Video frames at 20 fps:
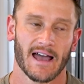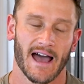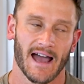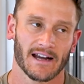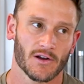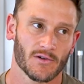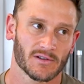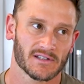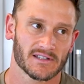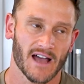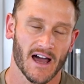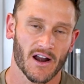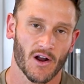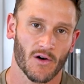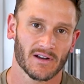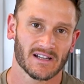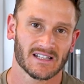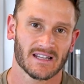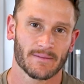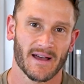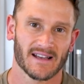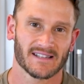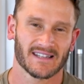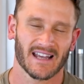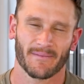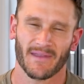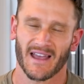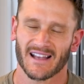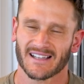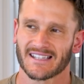I know it's not always the best
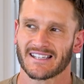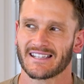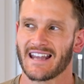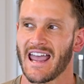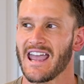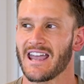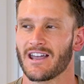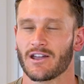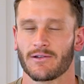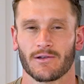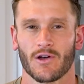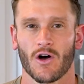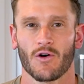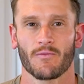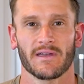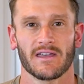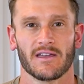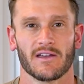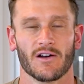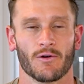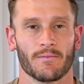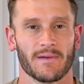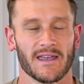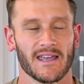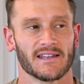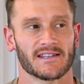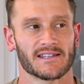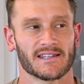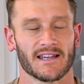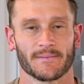thing. I'm not saying go be
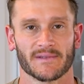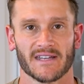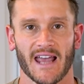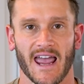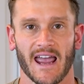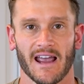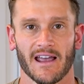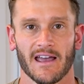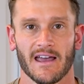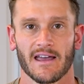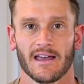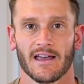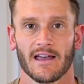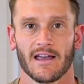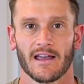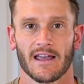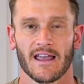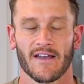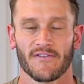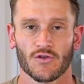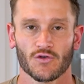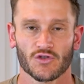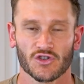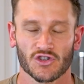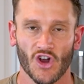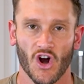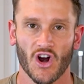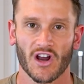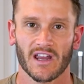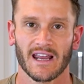obese. I'm saying if you
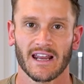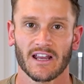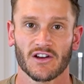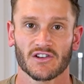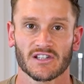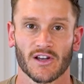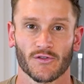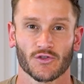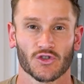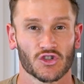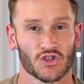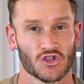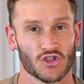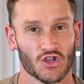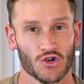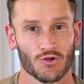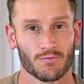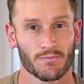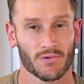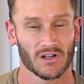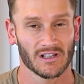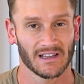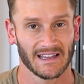start getting yourself super